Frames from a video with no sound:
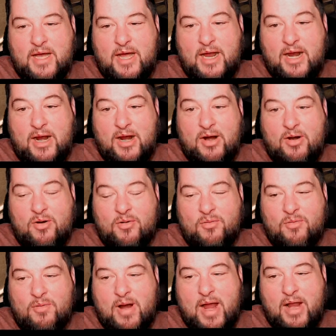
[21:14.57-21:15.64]

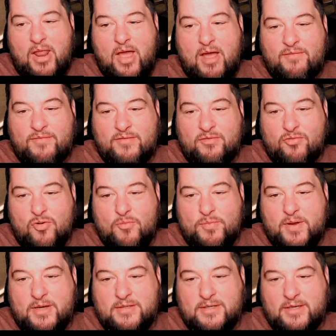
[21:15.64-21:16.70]
Ryloth group,
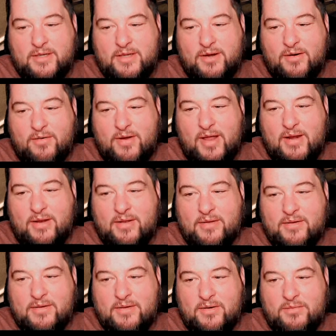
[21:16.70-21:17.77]
because they all got
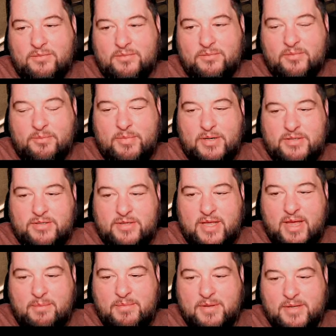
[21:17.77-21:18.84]
a bunch of
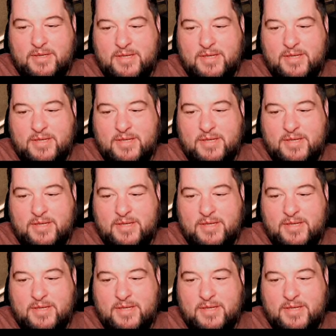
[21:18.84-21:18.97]
them.